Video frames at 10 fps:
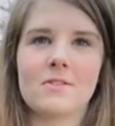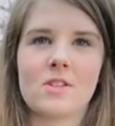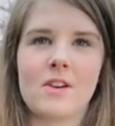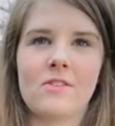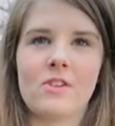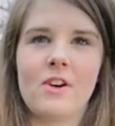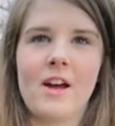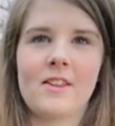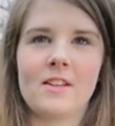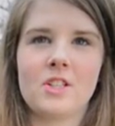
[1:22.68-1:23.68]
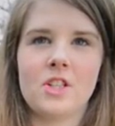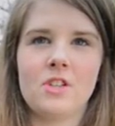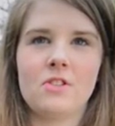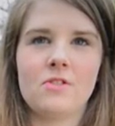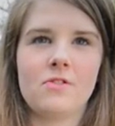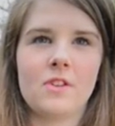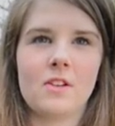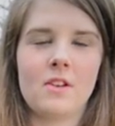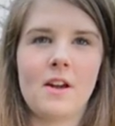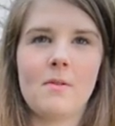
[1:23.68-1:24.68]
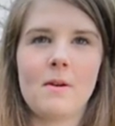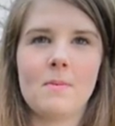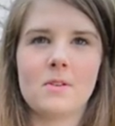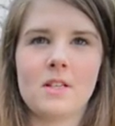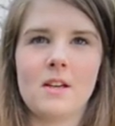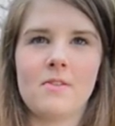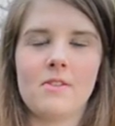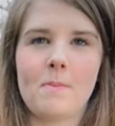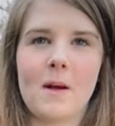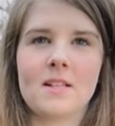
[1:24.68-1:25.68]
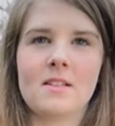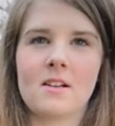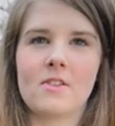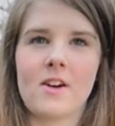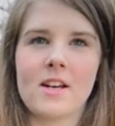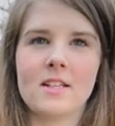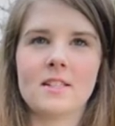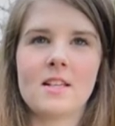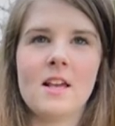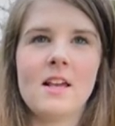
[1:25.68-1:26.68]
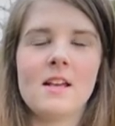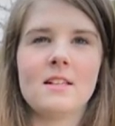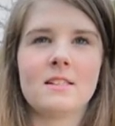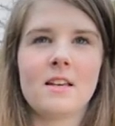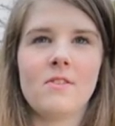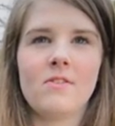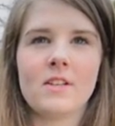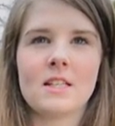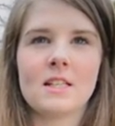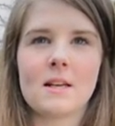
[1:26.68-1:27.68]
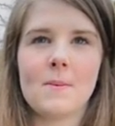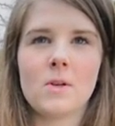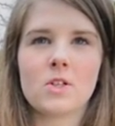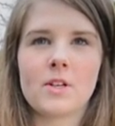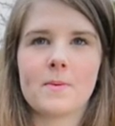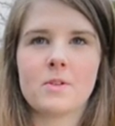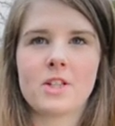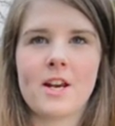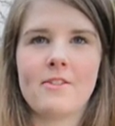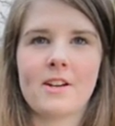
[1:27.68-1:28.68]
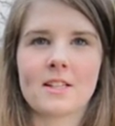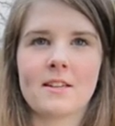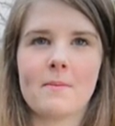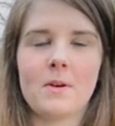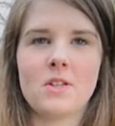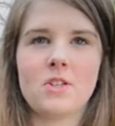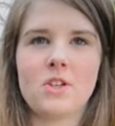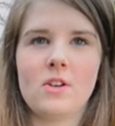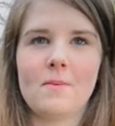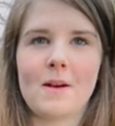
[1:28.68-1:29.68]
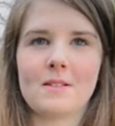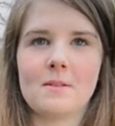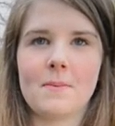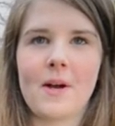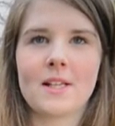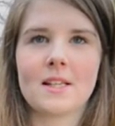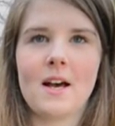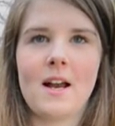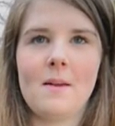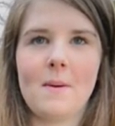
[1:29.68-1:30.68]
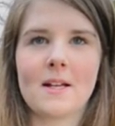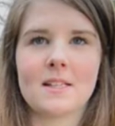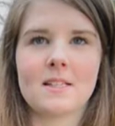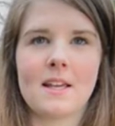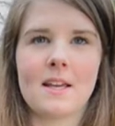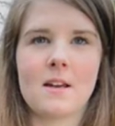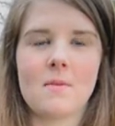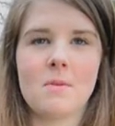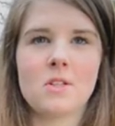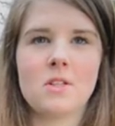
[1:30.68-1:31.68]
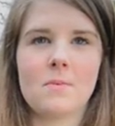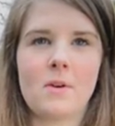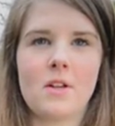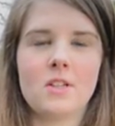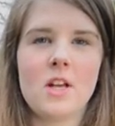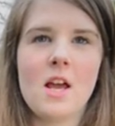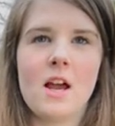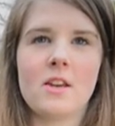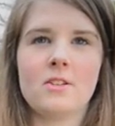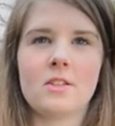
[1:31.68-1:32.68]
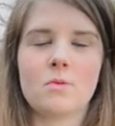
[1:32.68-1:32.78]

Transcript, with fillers: of travel and they're tuned for the lightweight body of the bike's younger riders. Instead of fitting double or triple chainrings like most junior mountain bikes, Islabikes has taken a modern approach and uses